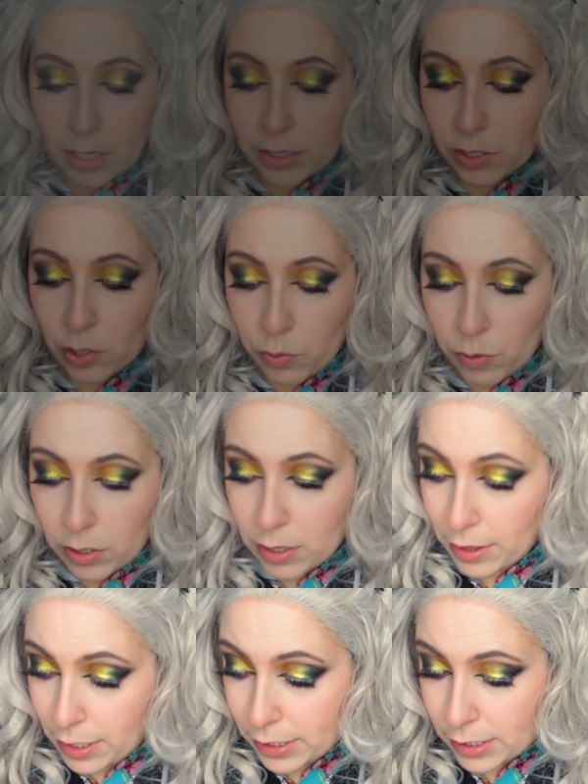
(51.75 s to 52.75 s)
So
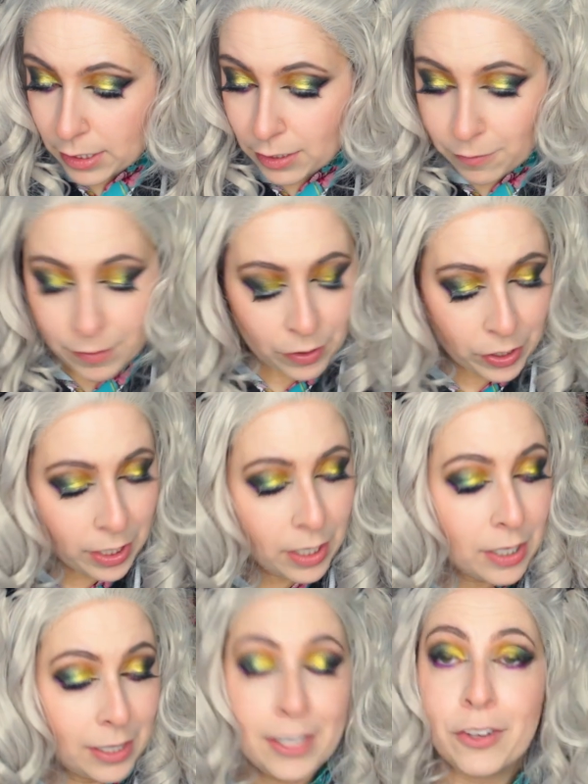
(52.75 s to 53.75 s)
this is very
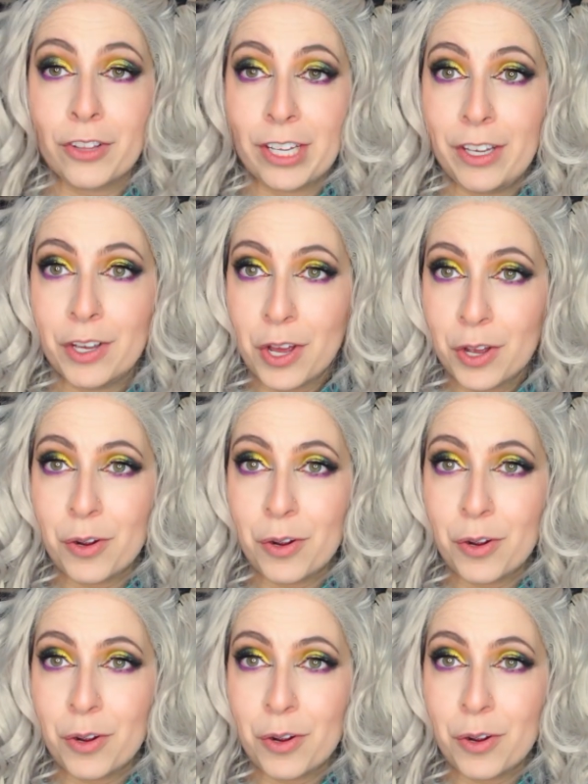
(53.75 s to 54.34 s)
clearly